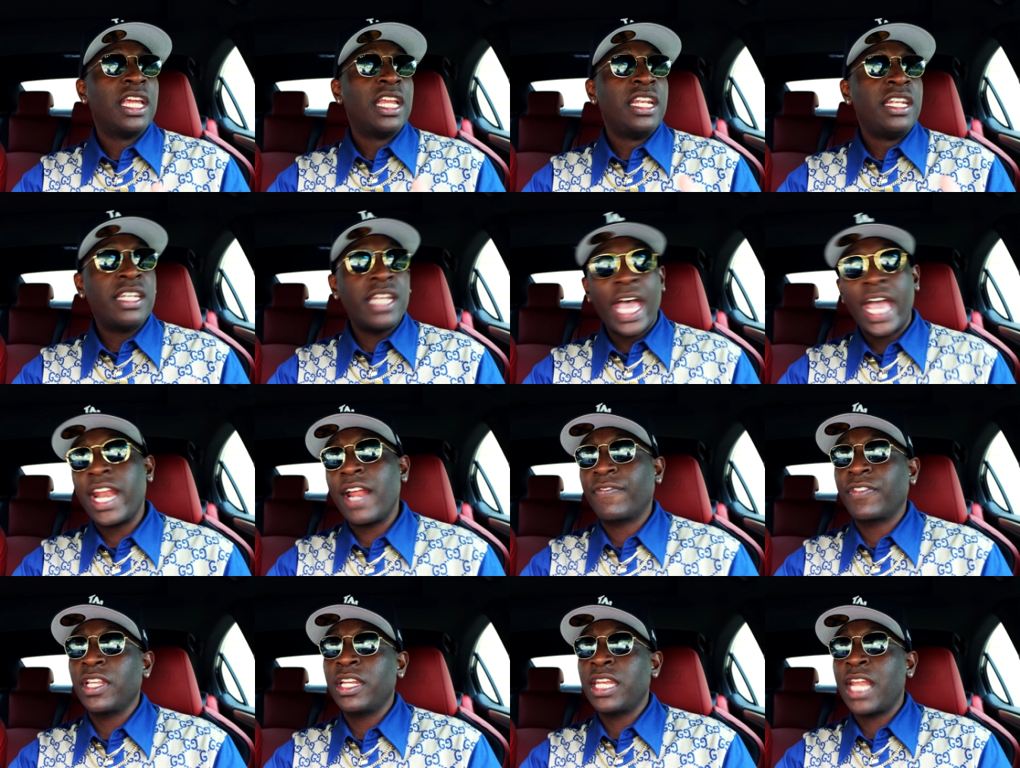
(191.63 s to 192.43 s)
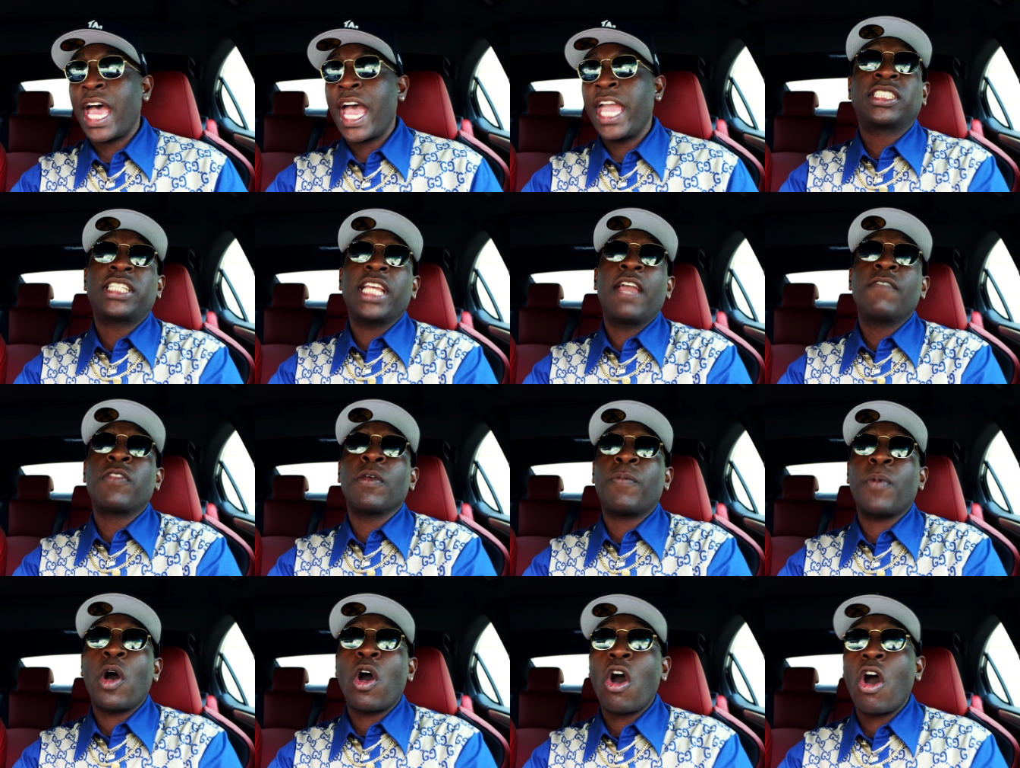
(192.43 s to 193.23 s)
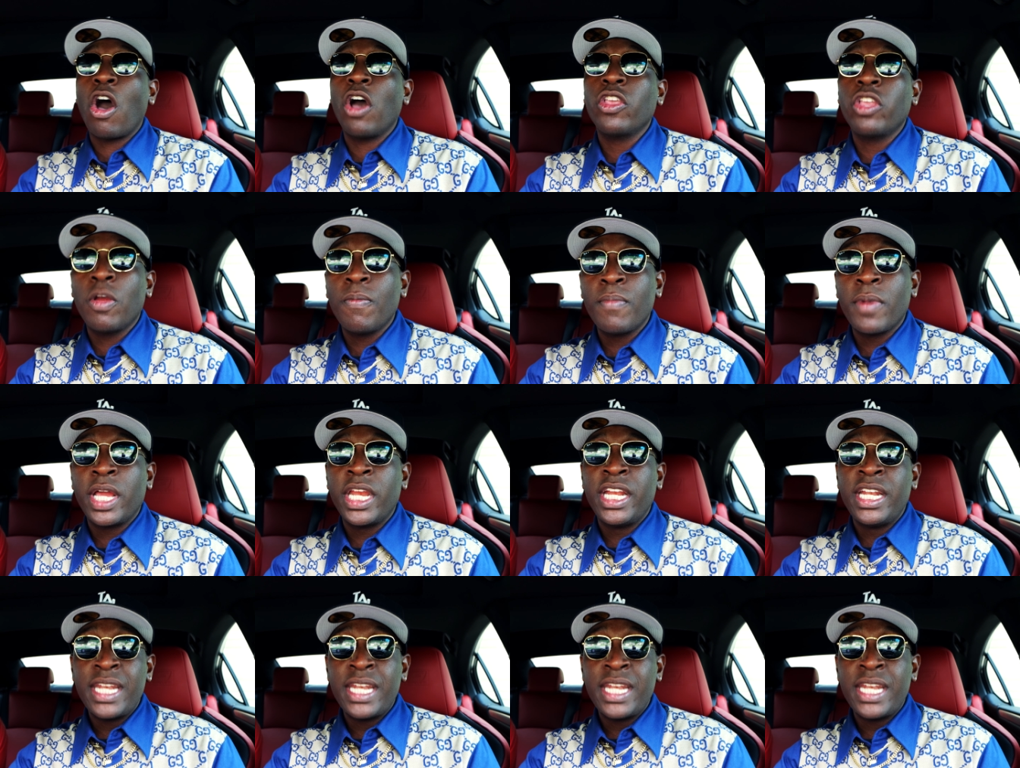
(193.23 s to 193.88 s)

night after night, save up all your money.